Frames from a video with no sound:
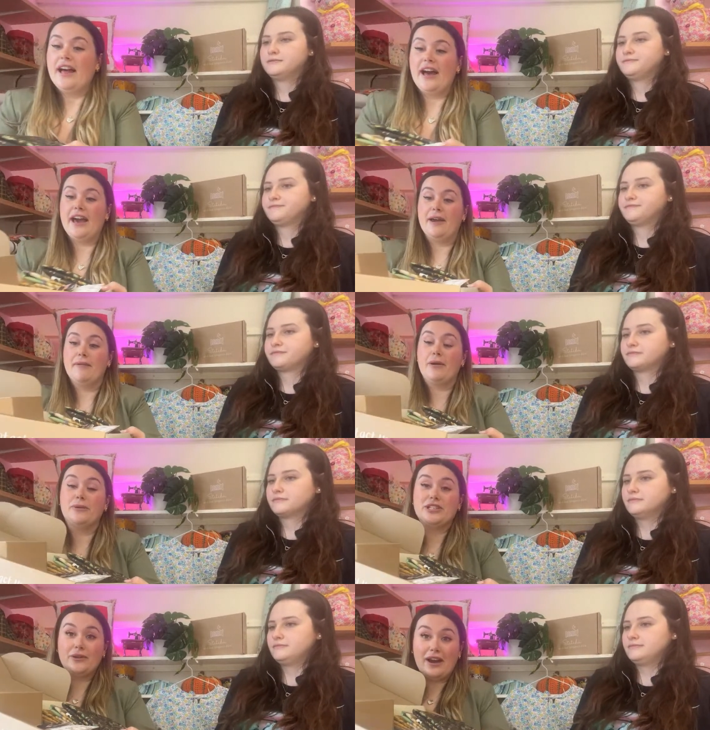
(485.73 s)
Speaker 1: Um, we
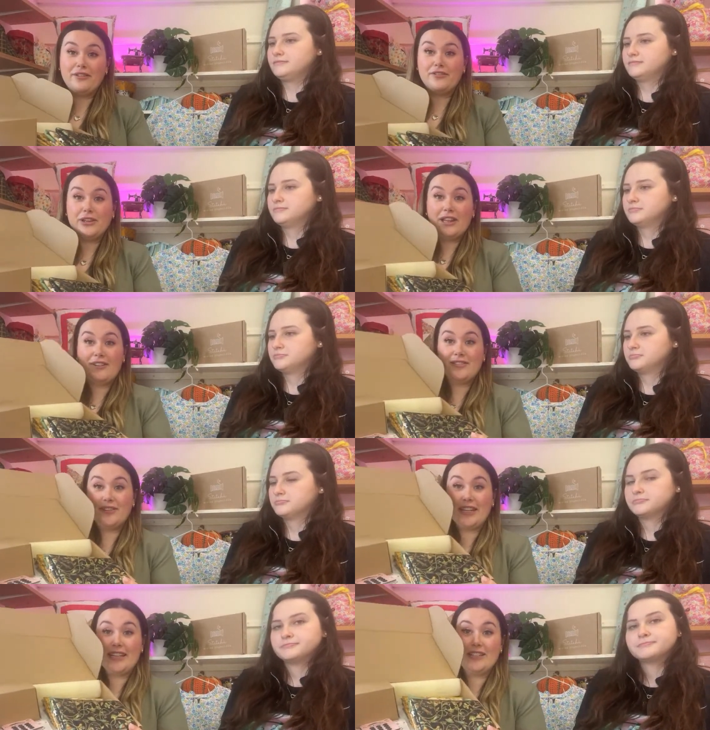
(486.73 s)
do have a few left of
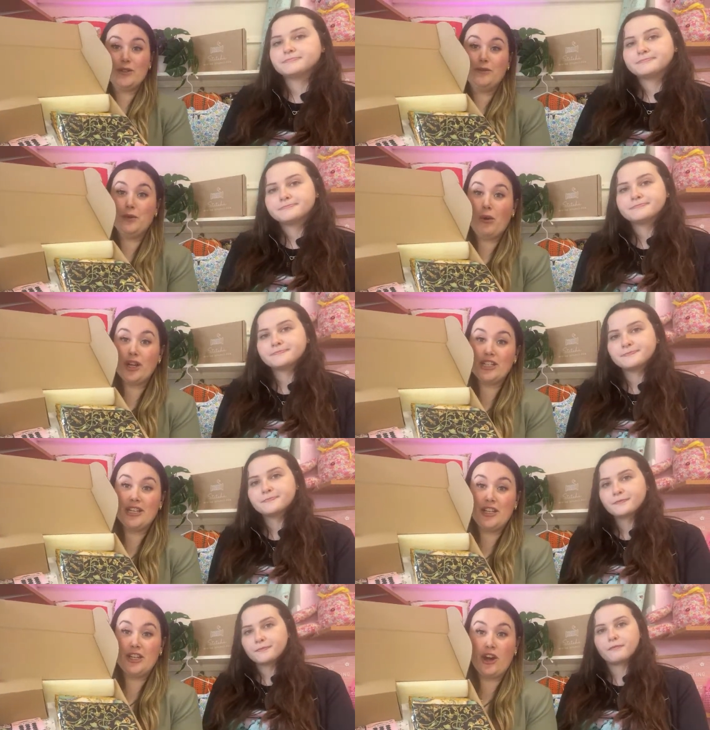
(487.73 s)
these, so if you're watching
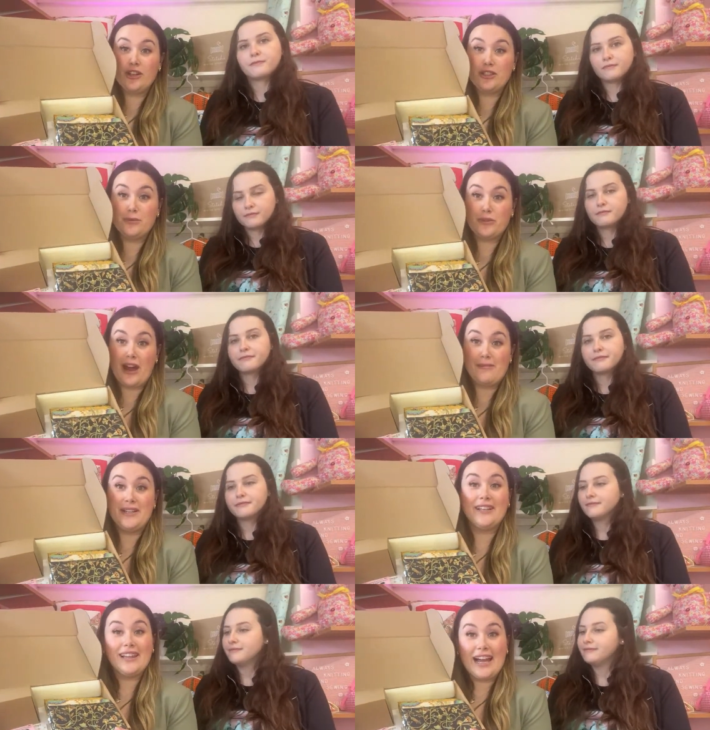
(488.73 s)
and you're not a subscriber and
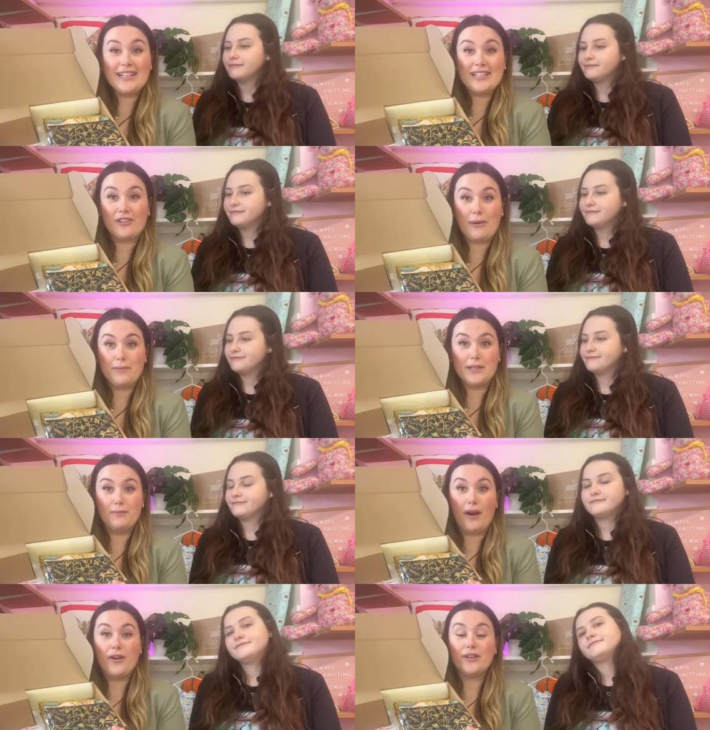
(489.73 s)
you'd like to grab this
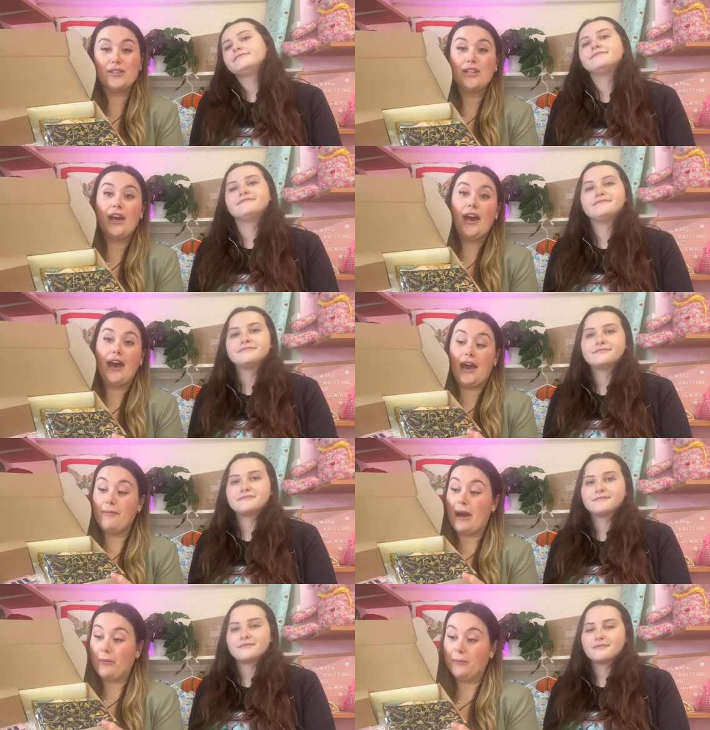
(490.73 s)
box, um,
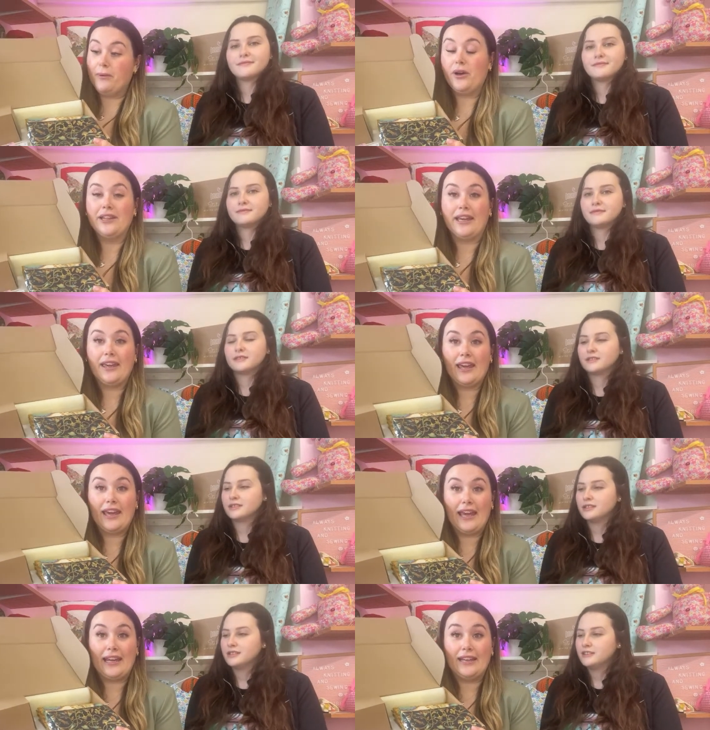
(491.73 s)
I will put a link
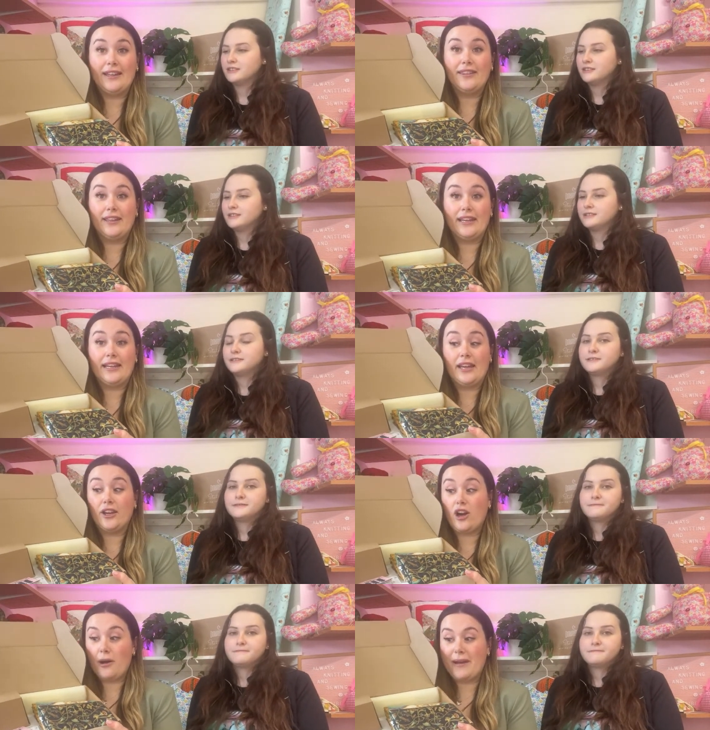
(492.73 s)
in the
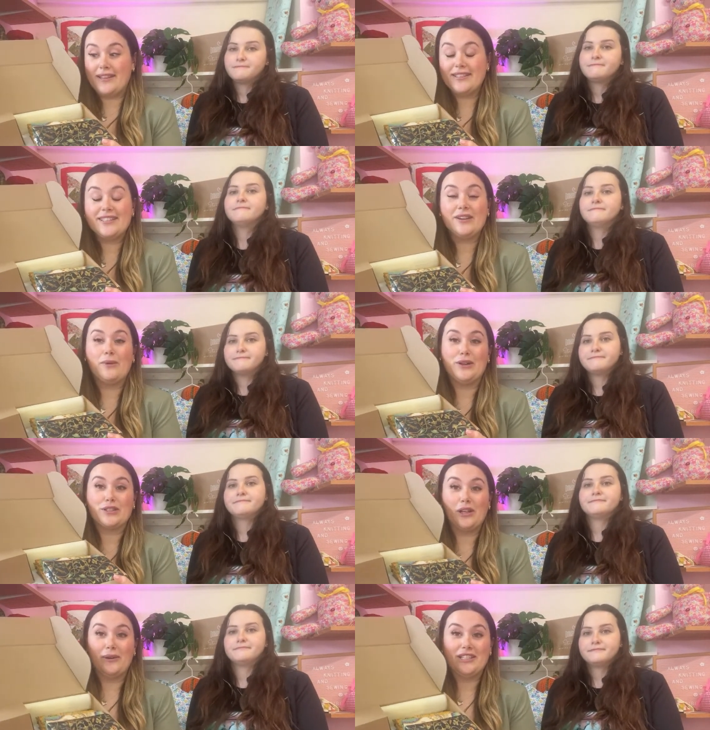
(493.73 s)
comments whilst
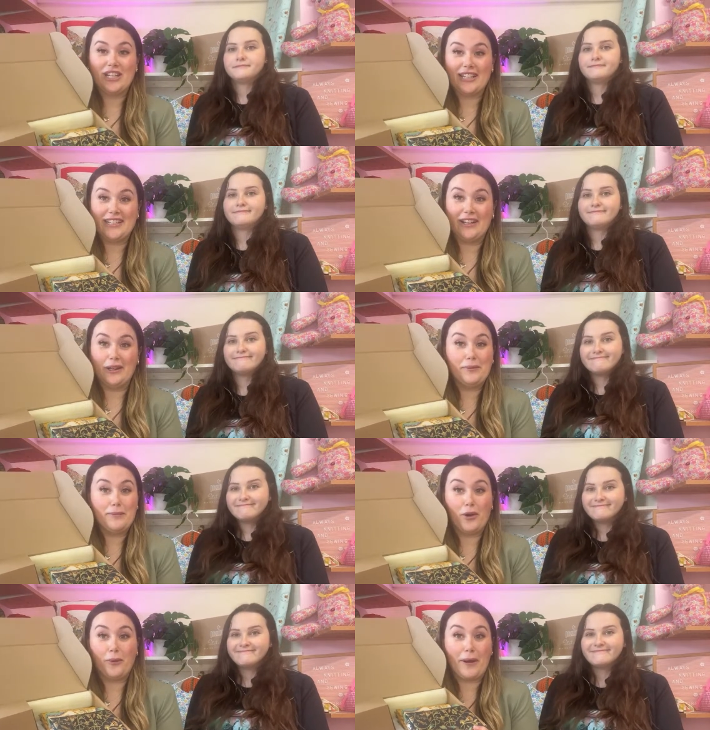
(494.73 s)
Chloe's chatting a little bit
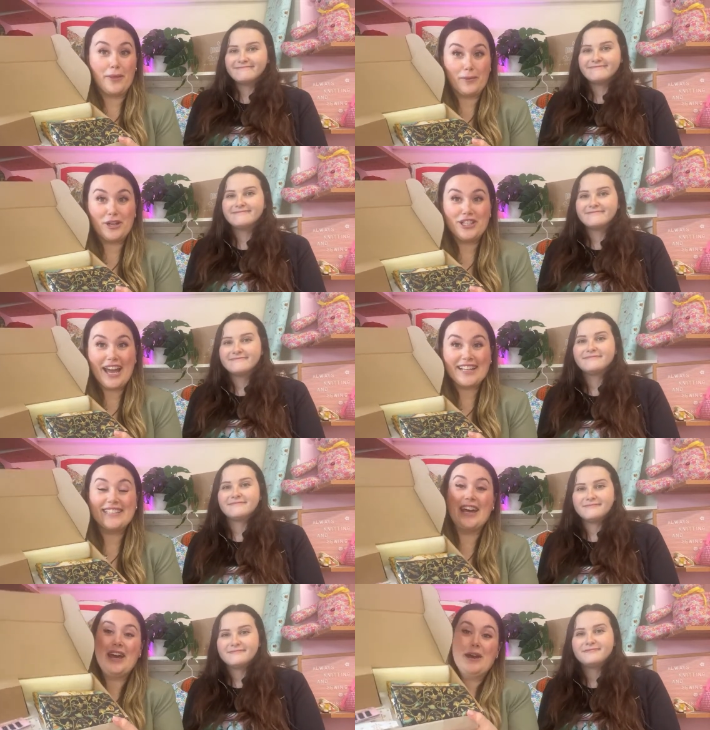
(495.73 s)
more about the project.
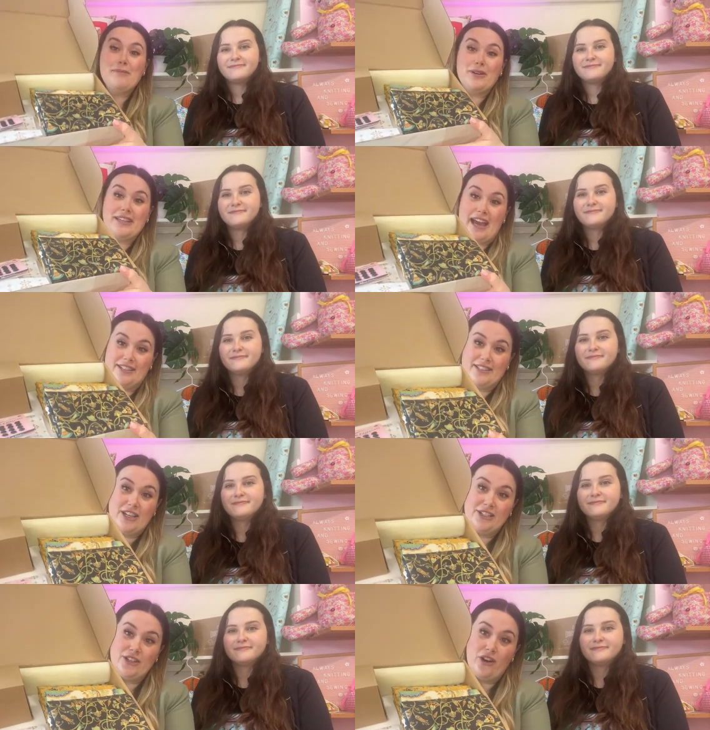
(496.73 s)
But yes,
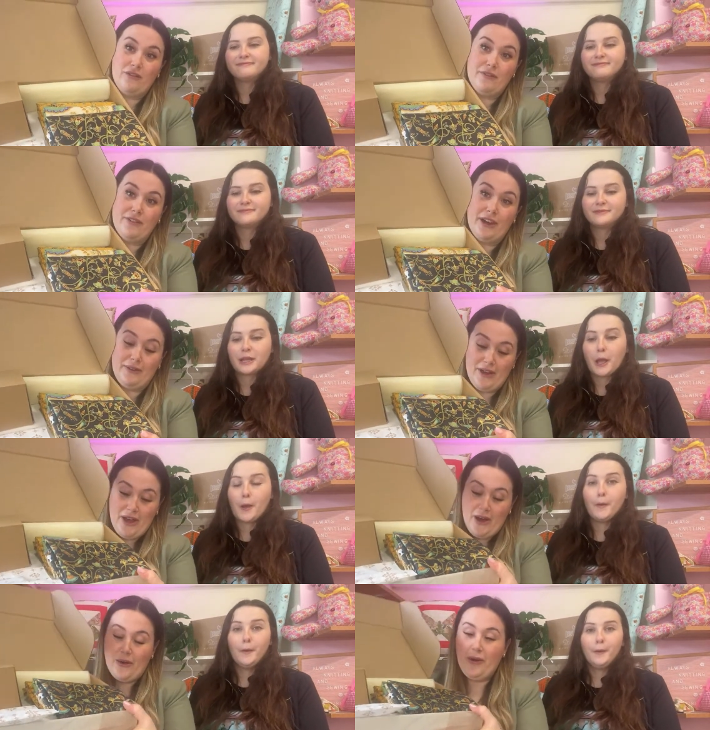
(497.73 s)
there's an overview.
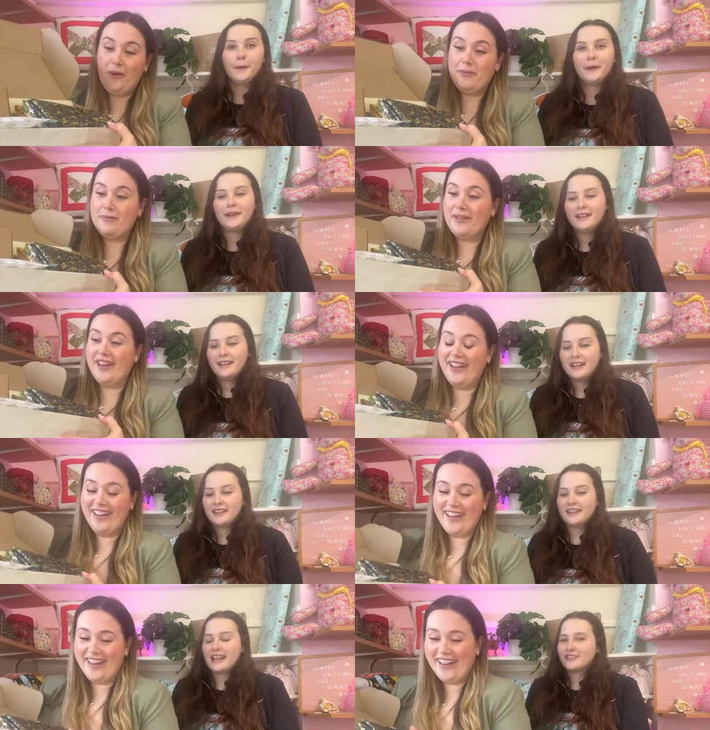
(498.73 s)
Ooh, I
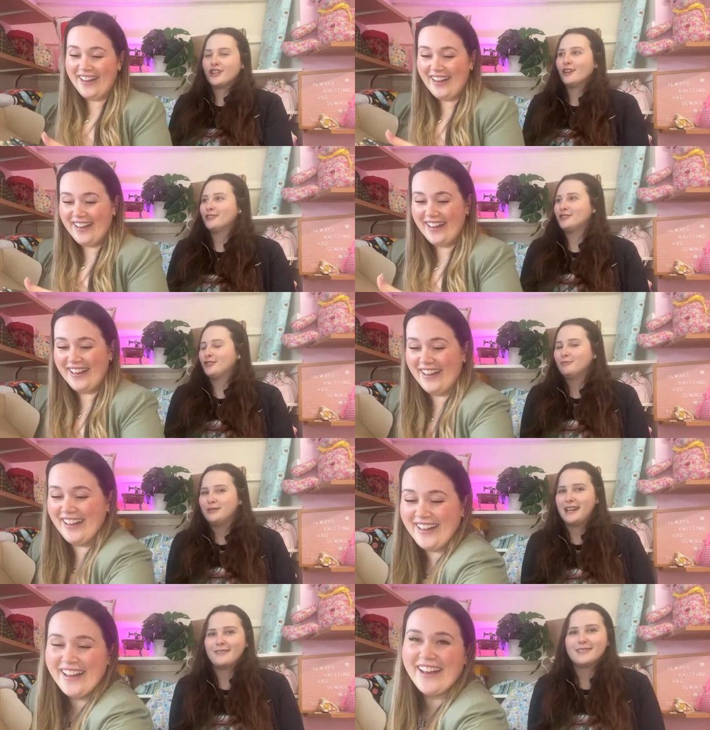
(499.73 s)
think that chocolate's
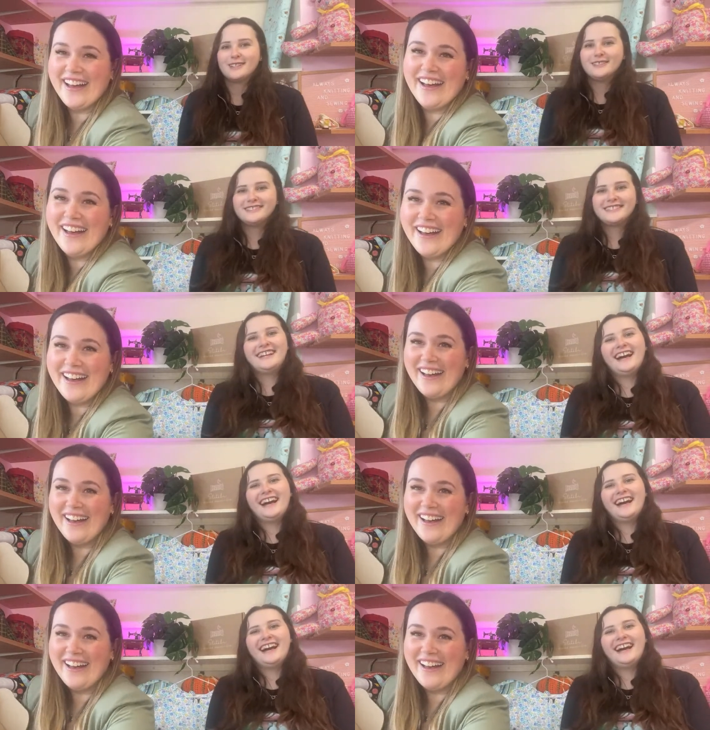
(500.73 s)
jumping out at us.